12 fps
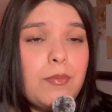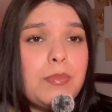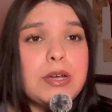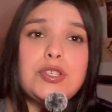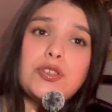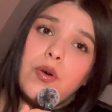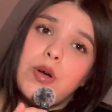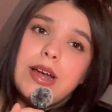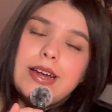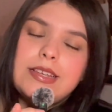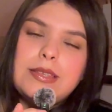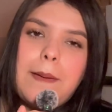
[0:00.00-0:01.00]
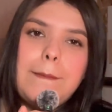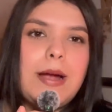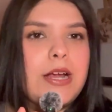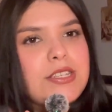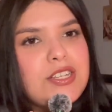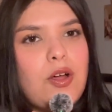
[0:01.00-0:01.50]
bookstores,
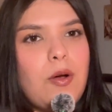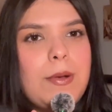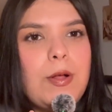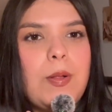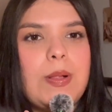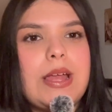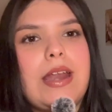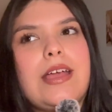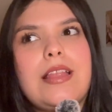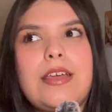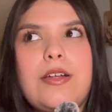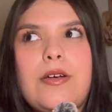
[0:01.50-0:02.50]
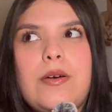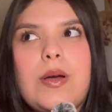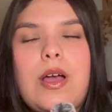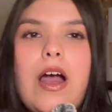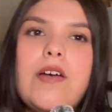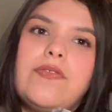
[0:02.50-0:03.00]
Barnes and Noble, getting a little
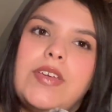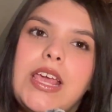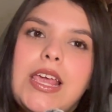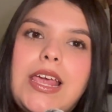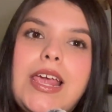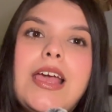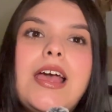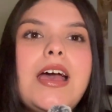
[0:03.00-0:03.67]
coffee,